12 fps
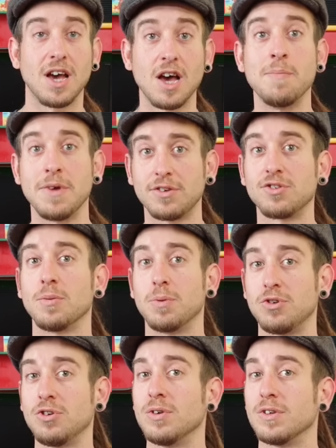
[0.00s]
a missed
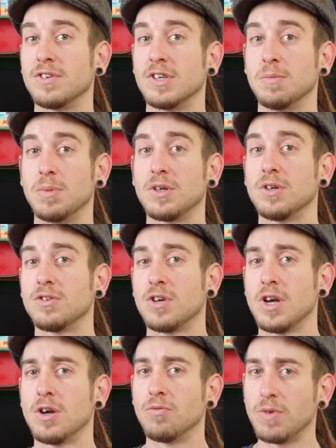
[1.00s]
opportunity, because
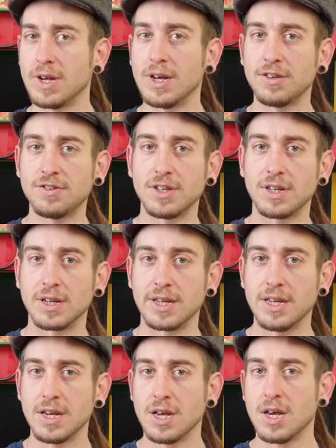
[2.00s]

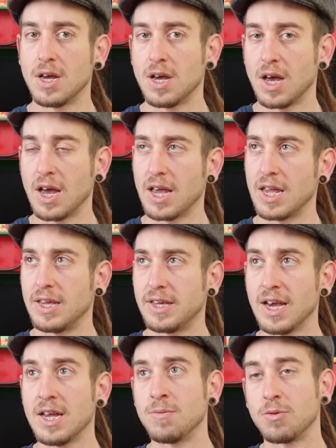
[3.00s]
realistically a
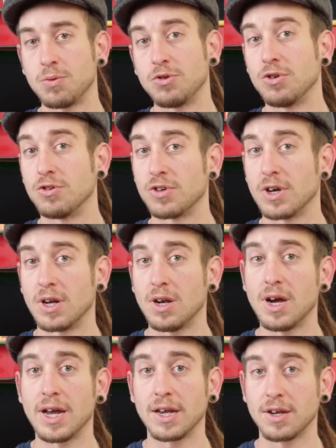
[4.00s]
games producer
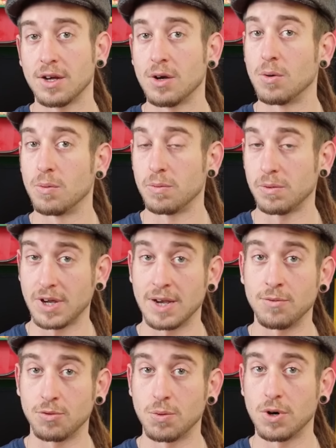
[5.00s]
like
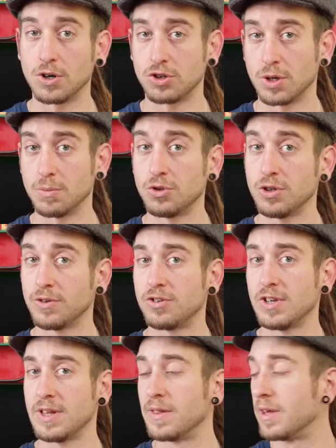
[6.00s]
Games Workshop should have
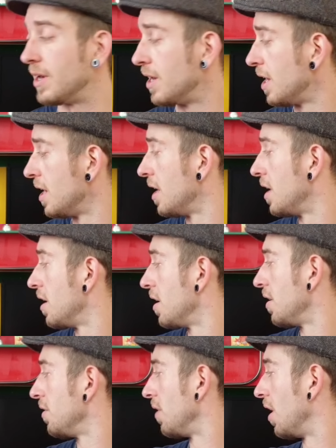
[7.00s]
seen that
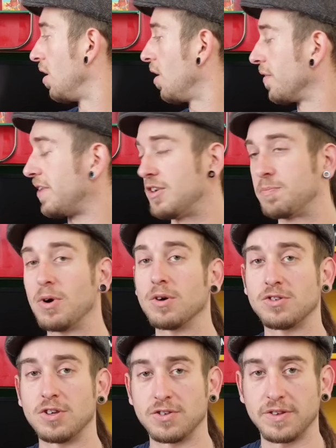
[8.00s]
a lot of these
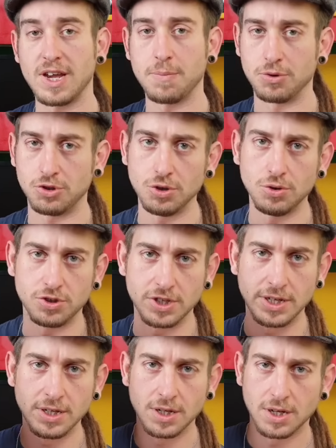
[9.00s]
boxes that they're
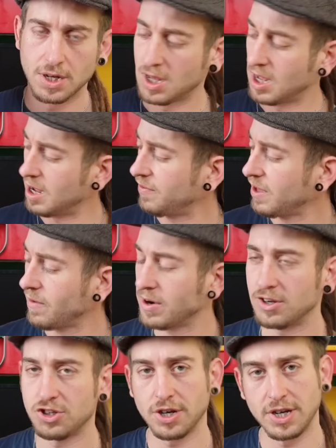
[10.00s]
producing, if they're
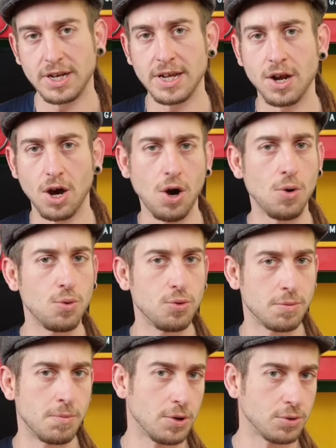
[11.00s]
only chucking in old
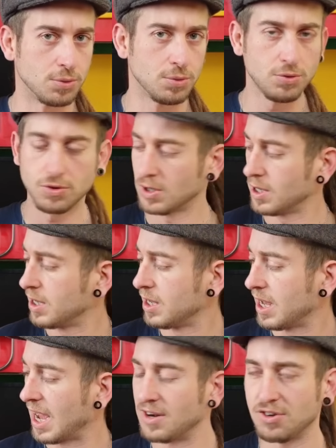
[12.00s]
models
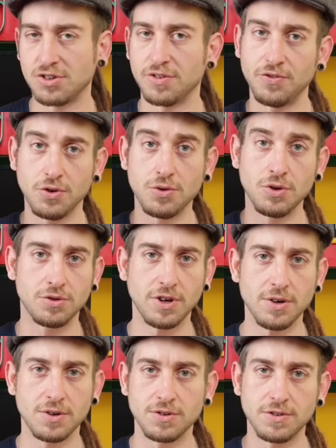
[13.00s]
and just a few new
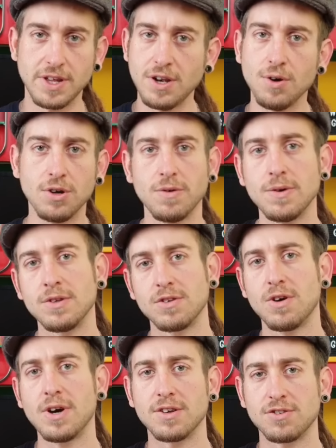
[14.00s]
tokens, they're not going to
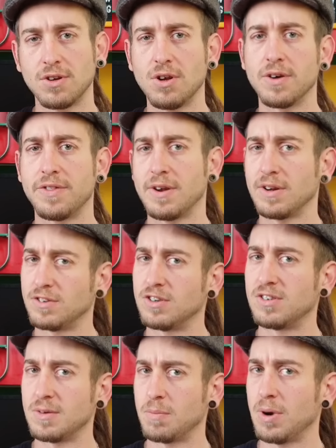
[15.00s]
entice a lot of their
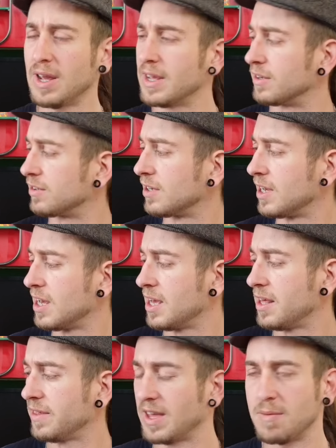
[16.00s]
existing players.
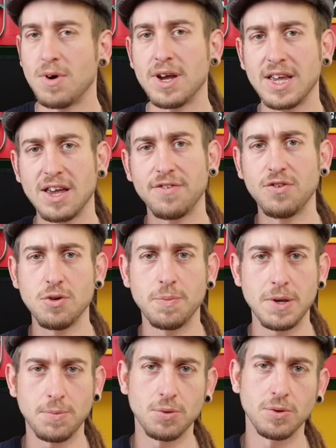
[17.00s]
They might get a few
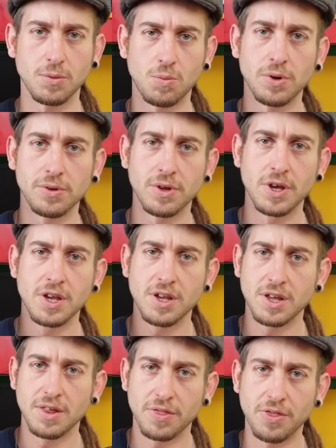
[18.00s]
people that want
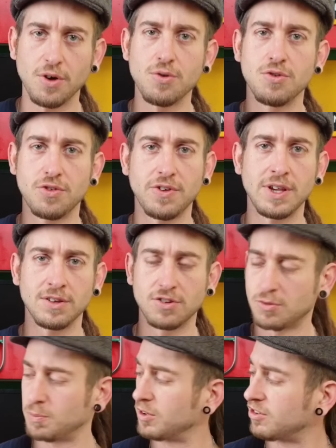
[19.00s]
those things
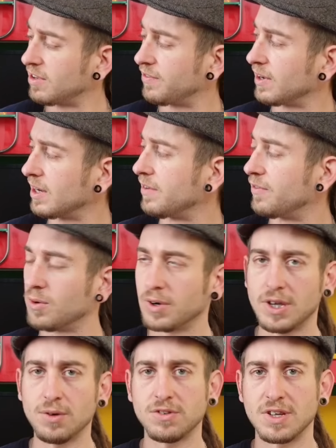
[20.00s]
specifically for
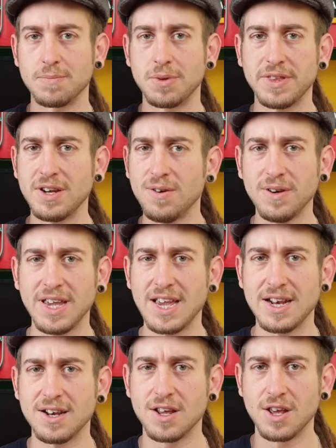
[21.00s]
Killteam, but they're not
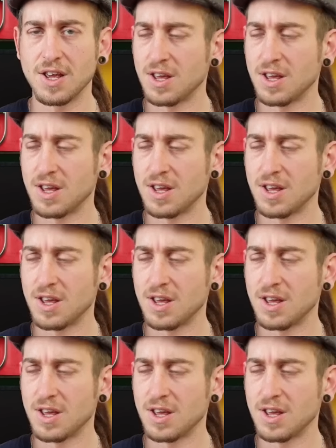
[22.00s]
getting